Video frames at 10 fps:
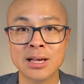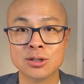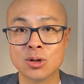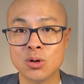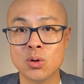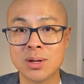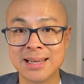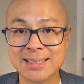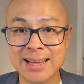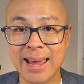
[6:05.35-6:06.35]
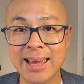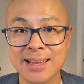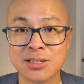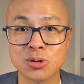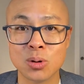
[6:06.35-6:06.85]
so you can take
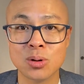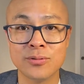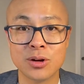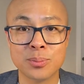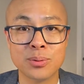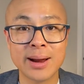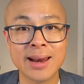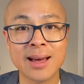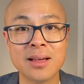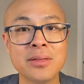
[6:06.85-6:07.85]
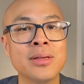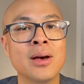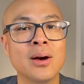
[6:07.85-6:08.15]
control of your brain health